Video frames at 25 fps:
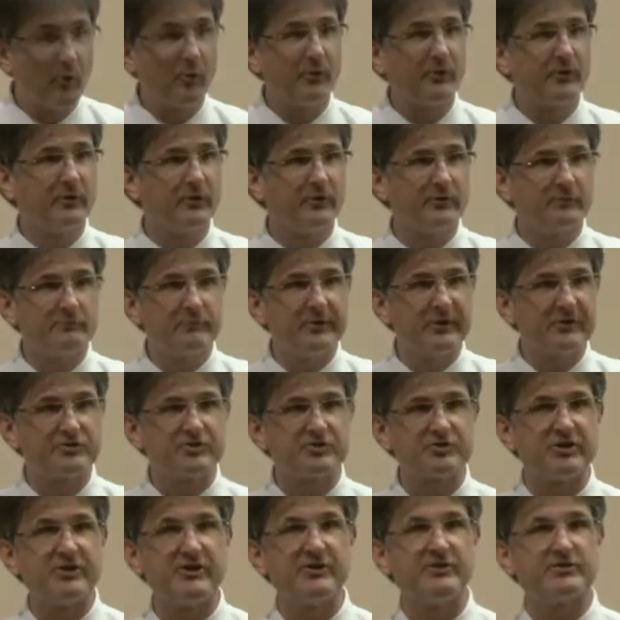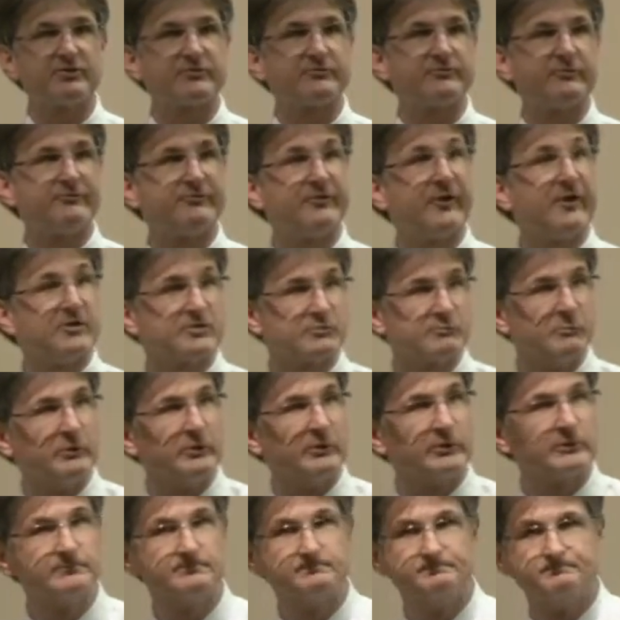owner of the big cheese for
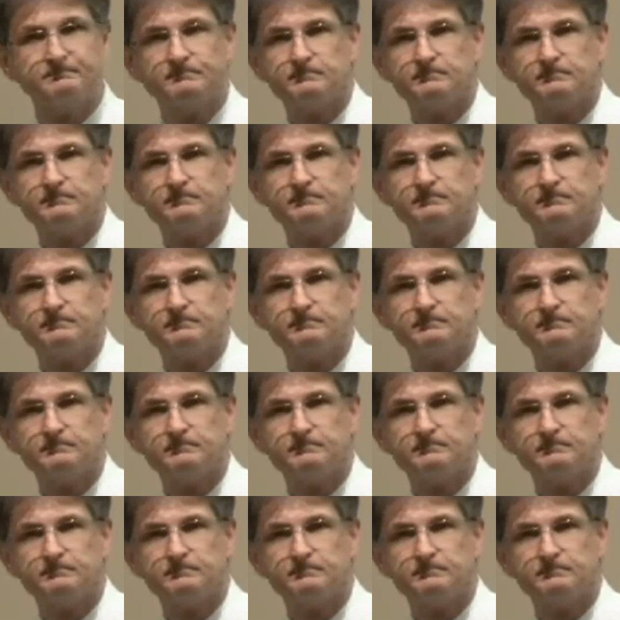Facebook.